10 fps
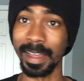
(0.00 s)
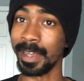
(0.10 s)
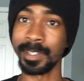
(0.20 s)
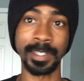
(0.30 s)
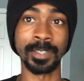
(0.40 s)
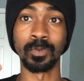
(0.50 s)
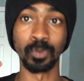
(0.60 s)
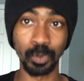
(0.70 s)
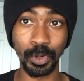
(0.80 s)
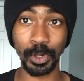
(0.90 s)
it's just
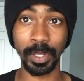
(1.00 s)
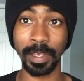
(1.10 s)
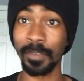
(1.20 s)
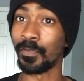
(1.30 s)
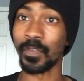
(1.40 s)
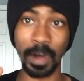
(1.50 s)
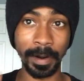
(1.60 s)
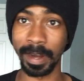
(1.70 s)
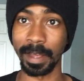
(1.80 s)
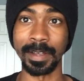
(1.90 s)
really
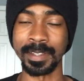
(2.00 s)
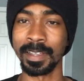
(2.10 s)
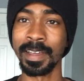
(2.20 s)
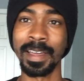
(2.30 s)
far out